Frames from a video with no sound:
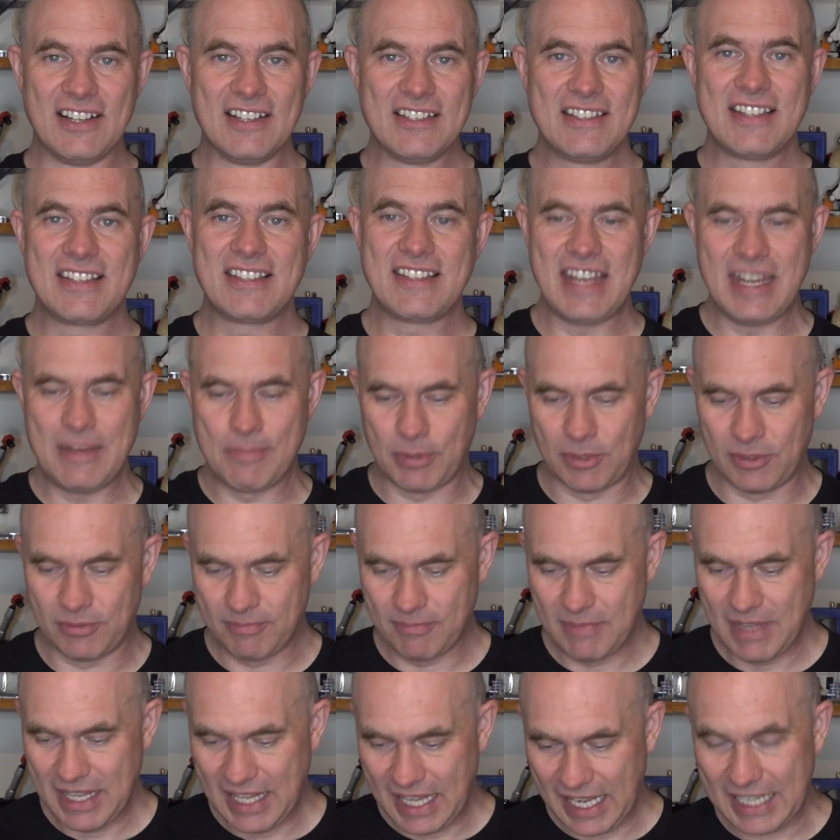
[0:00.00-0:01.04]
unstable,
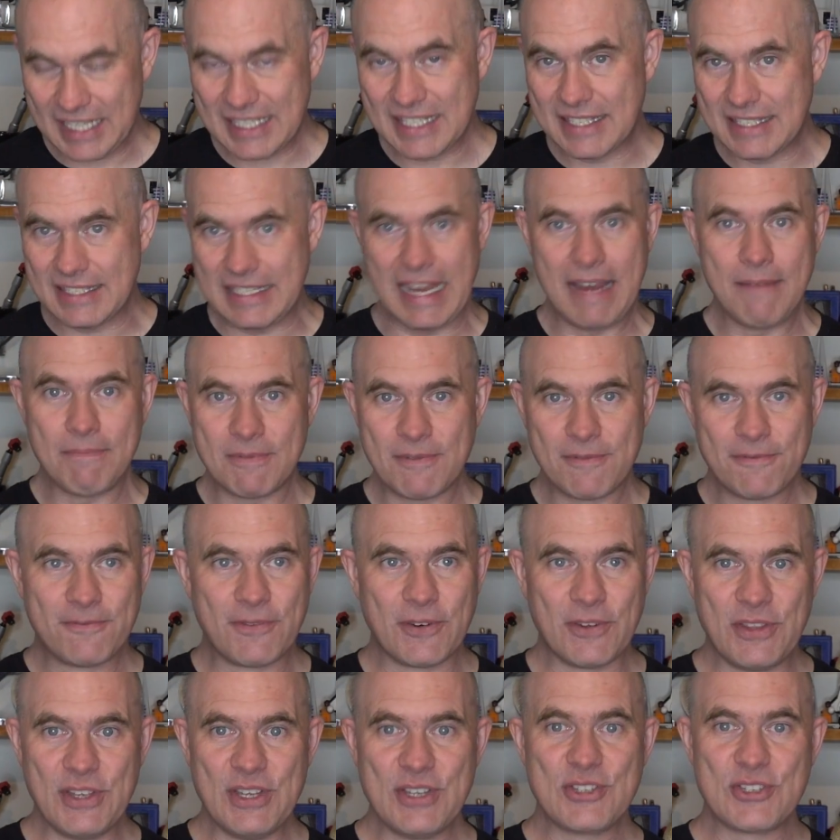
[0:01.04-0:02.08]
except for
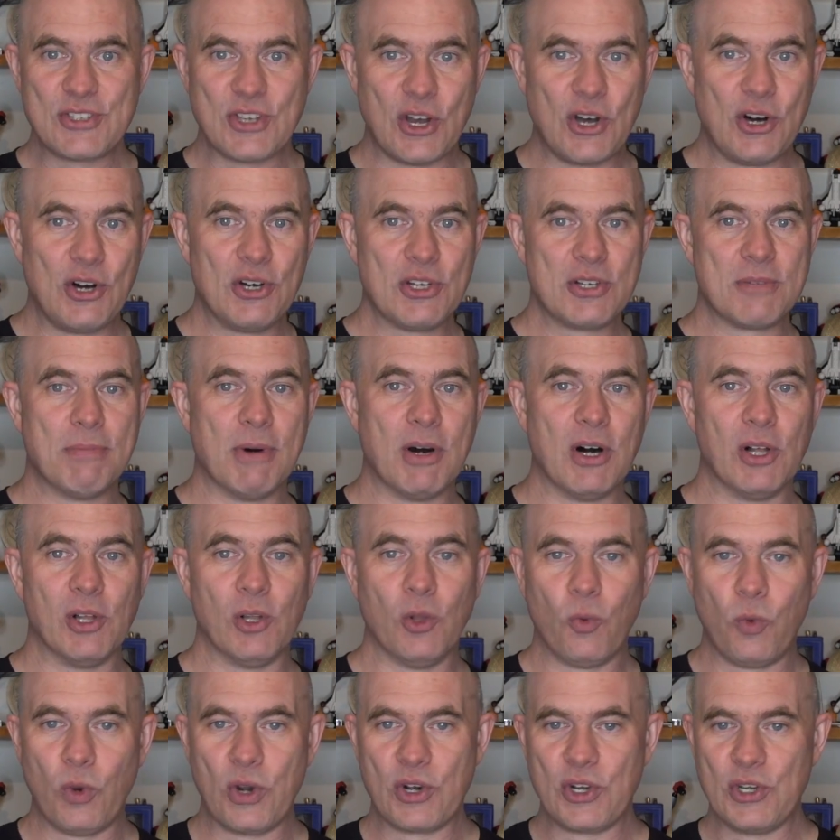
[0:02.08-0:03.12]
this oddball
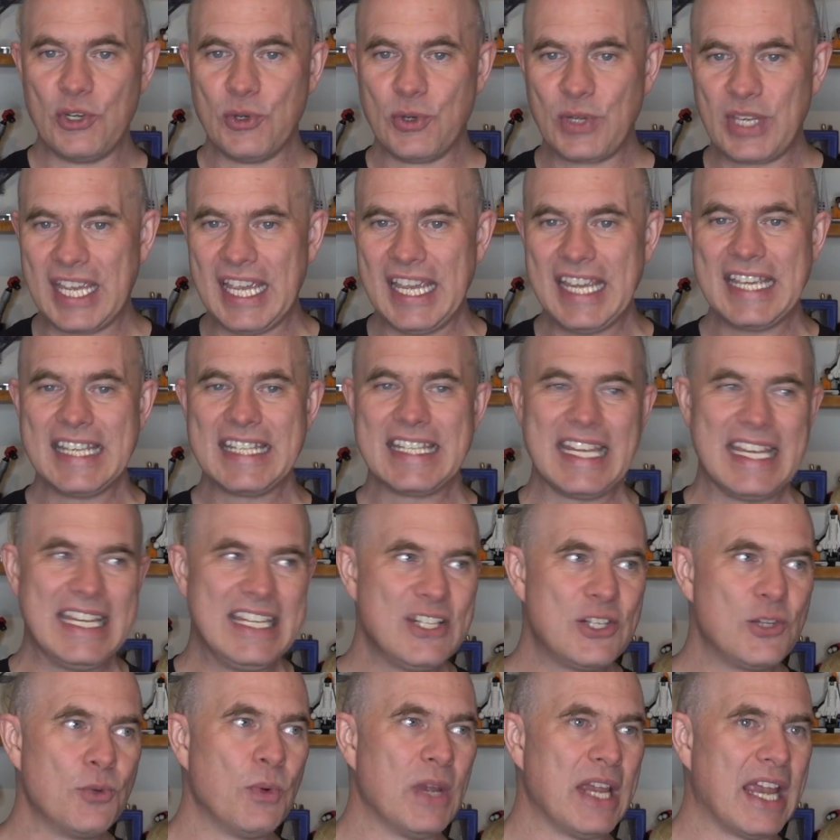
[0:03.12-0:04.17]
where you kick it
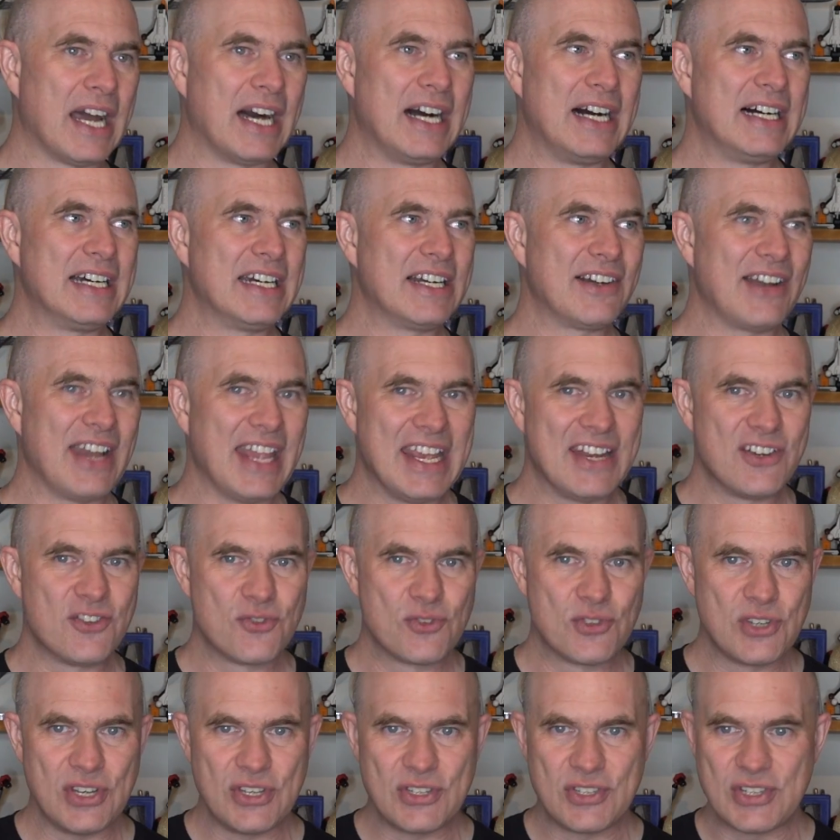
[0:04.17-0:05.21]
into a higher
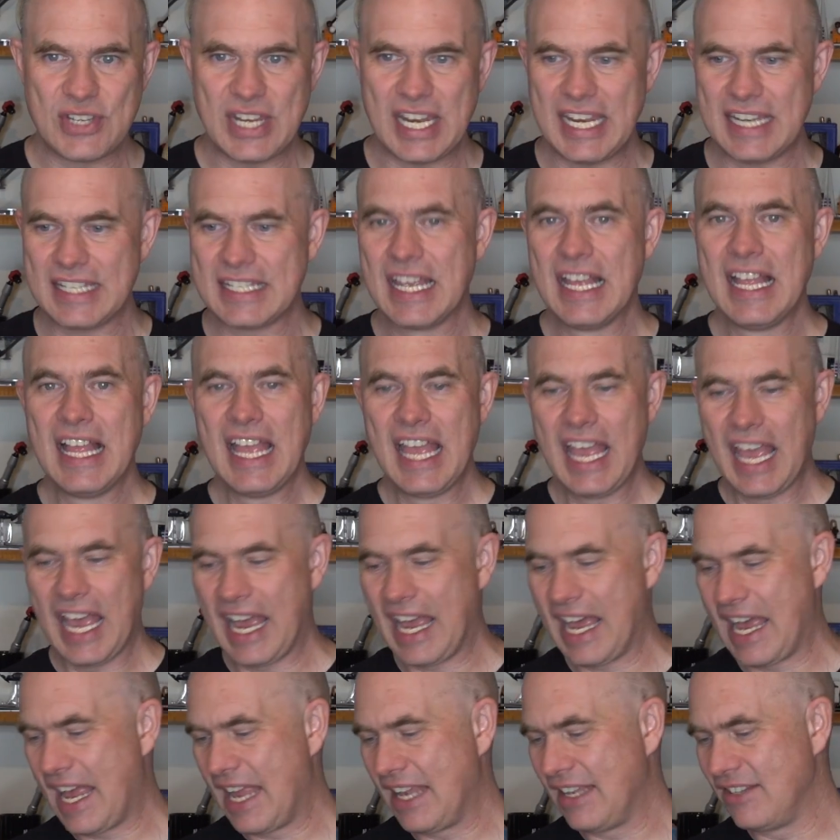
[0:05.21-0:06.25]
energy state
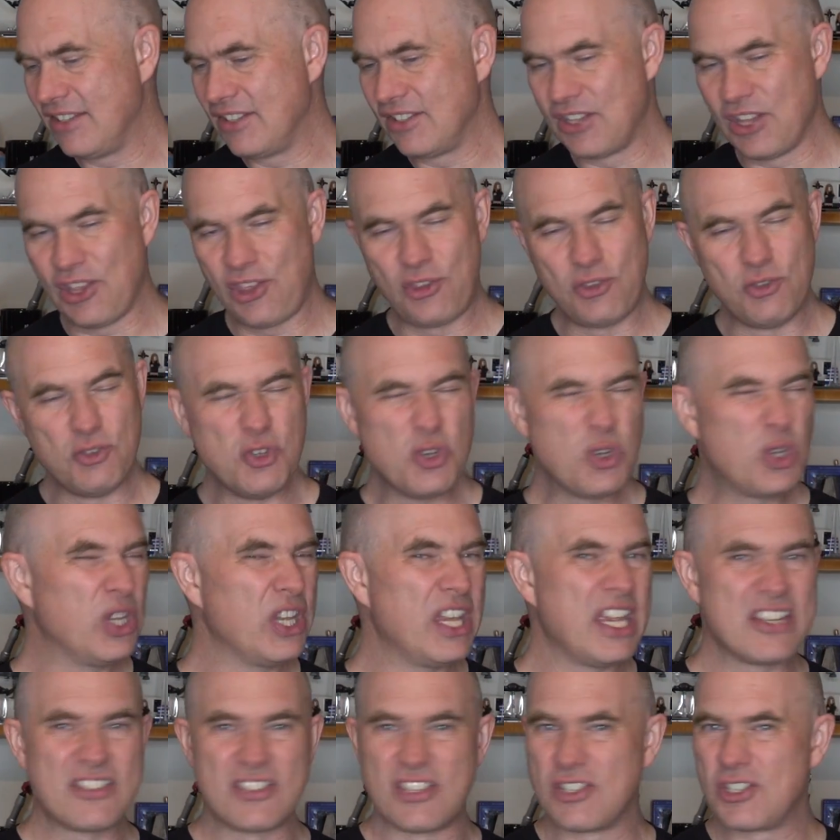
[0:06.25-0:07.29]
and the
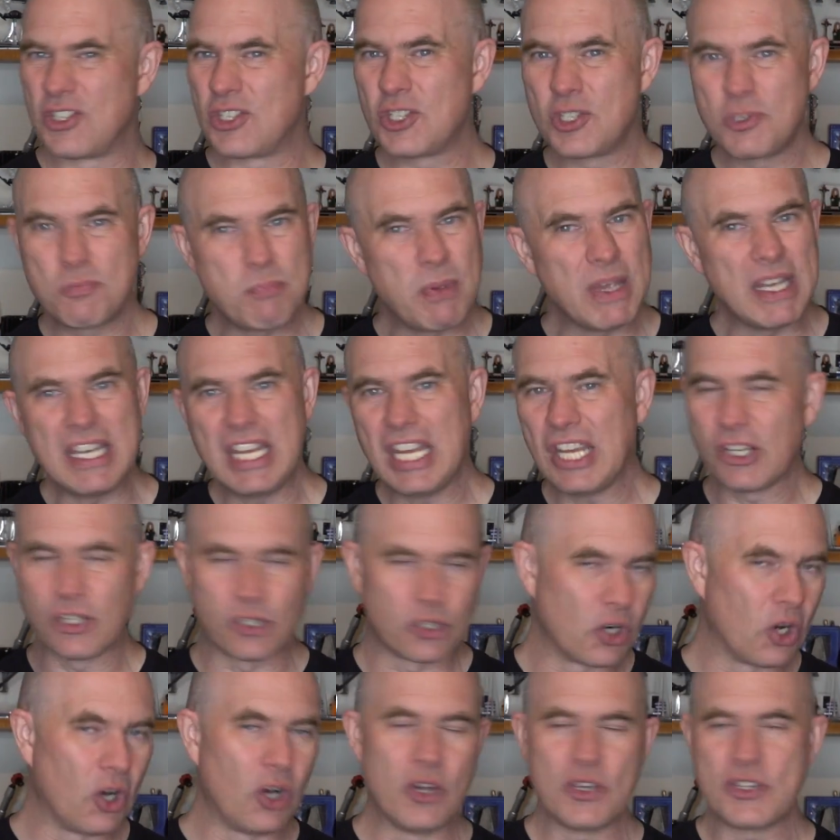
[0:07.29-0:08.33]
nucleus is spinning
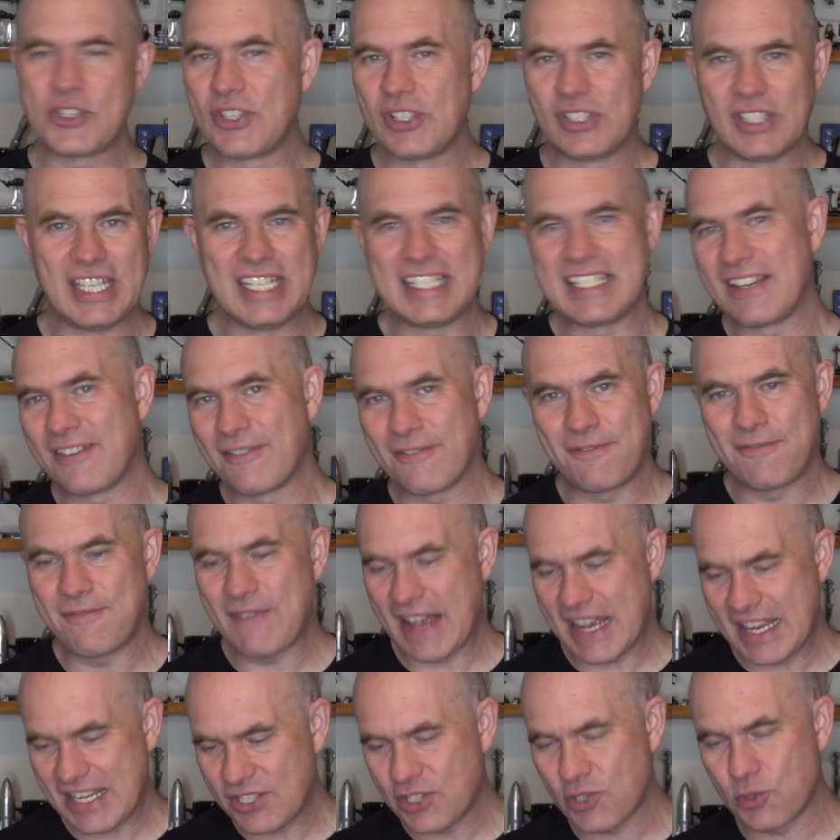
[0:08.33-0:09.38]
or oscillating
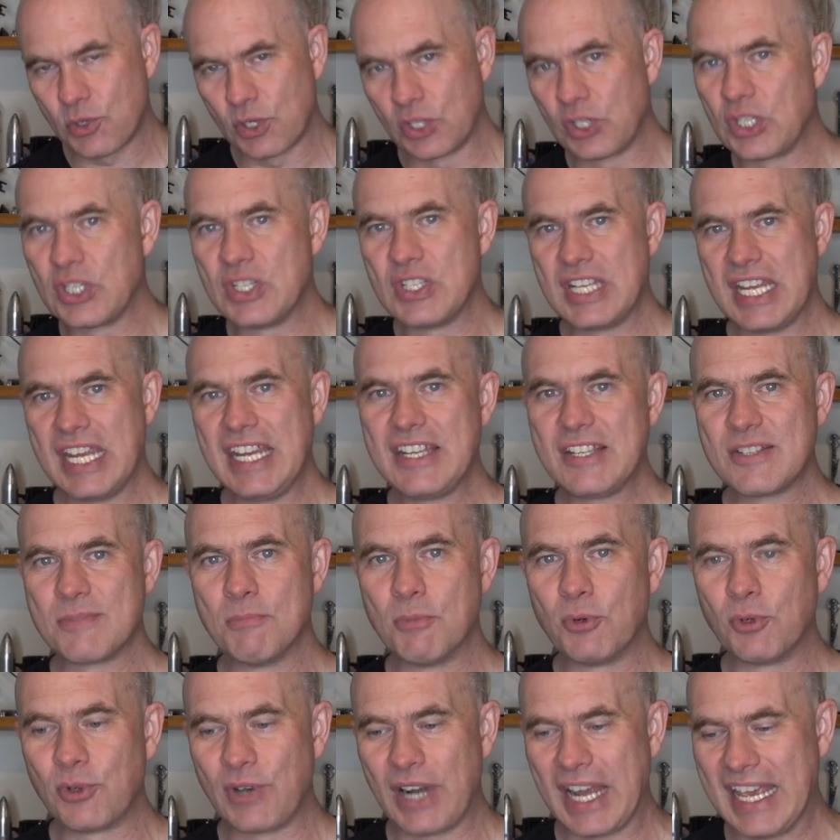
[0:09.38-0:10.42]
faster and contains
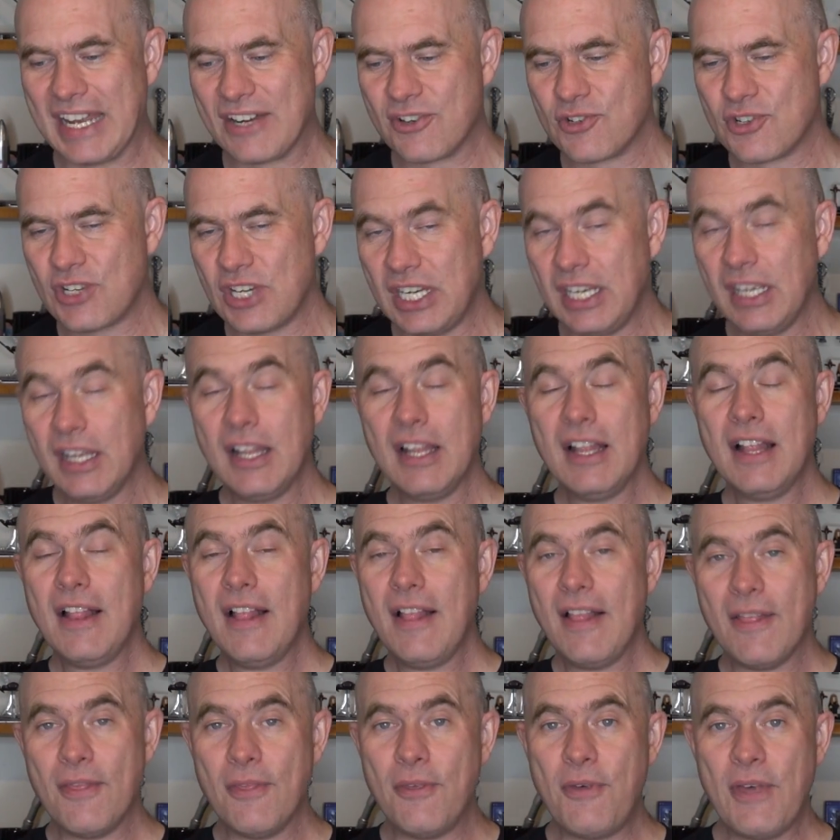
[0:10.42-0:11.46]
more energy.
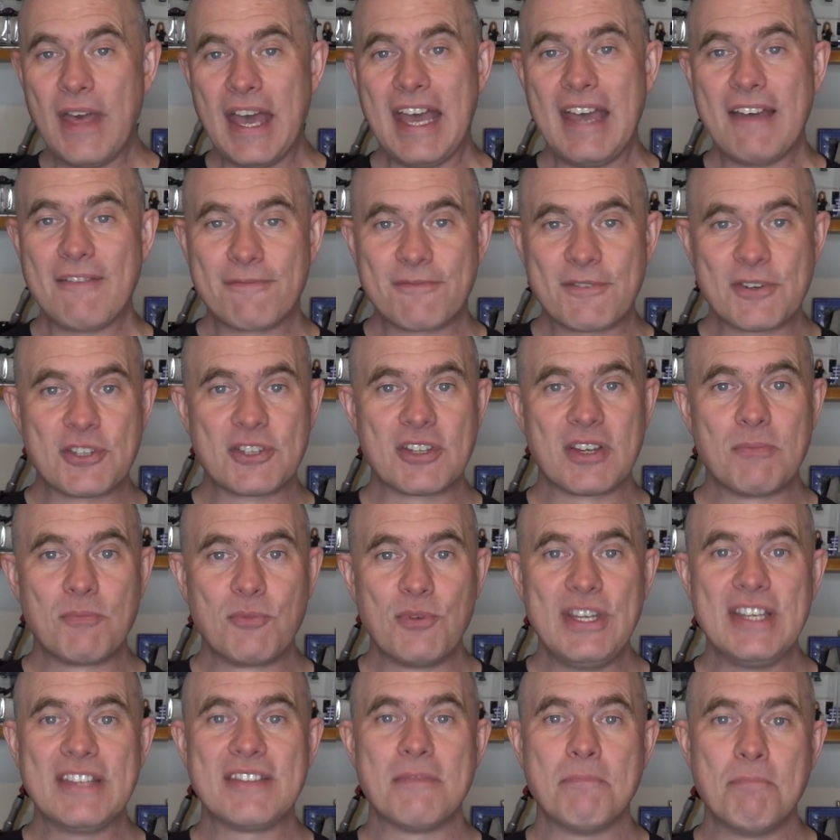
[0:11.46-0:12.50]
That, for some
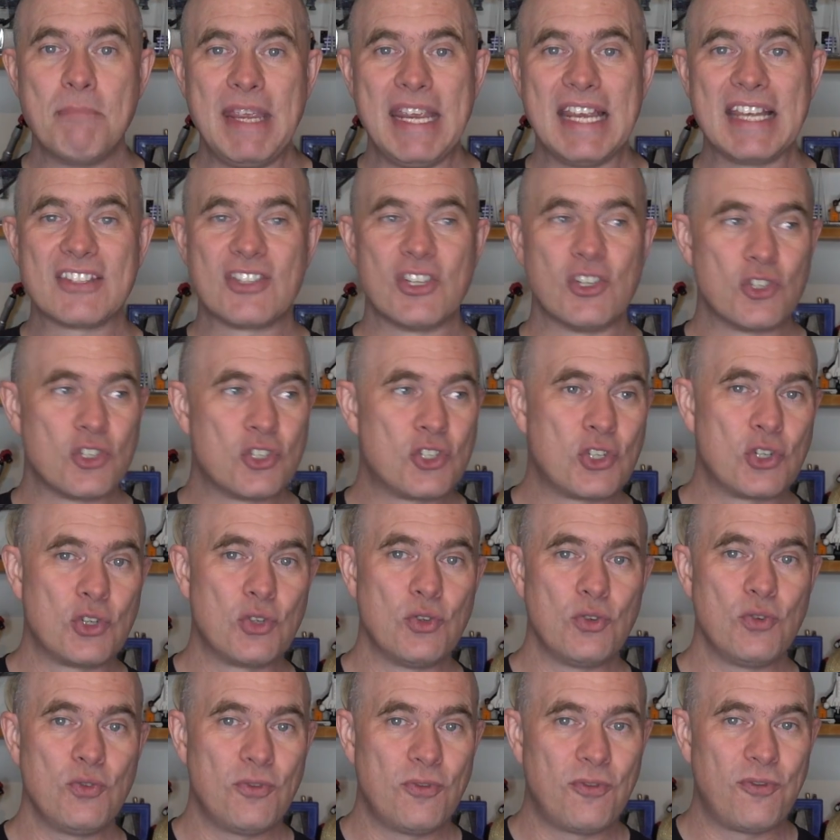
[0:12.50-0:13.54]
reason, makes it
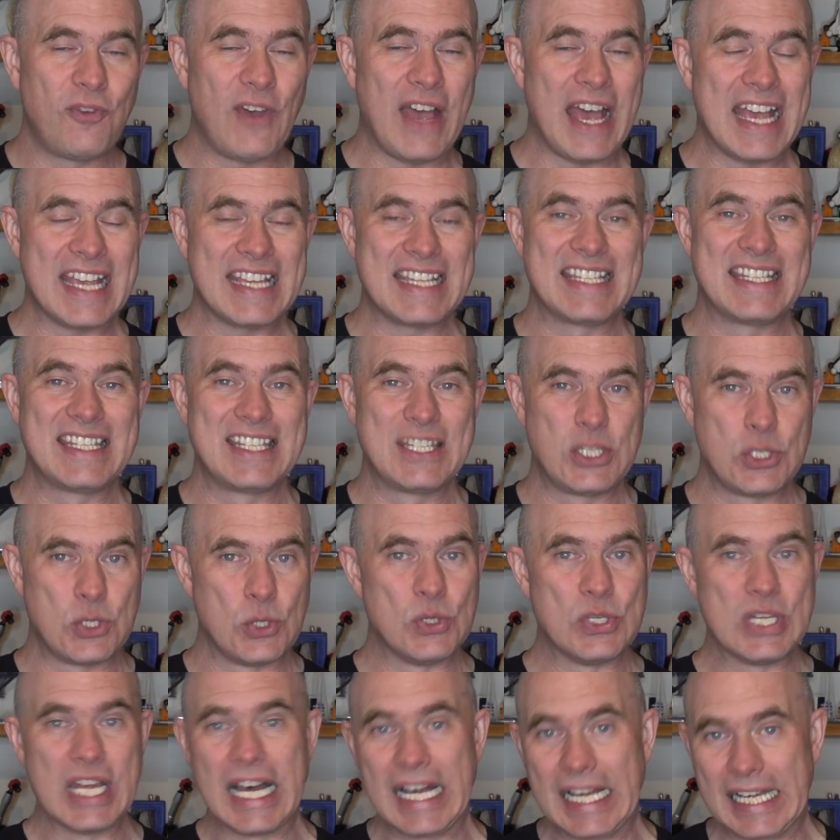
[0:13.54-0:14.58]
too fast to
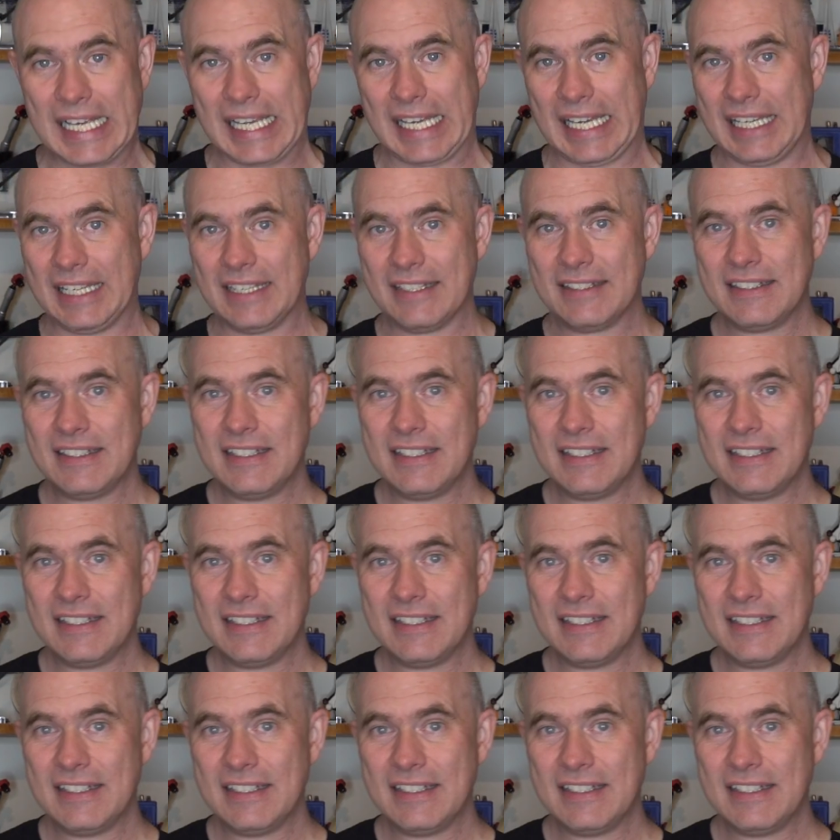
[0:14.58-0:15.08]
die.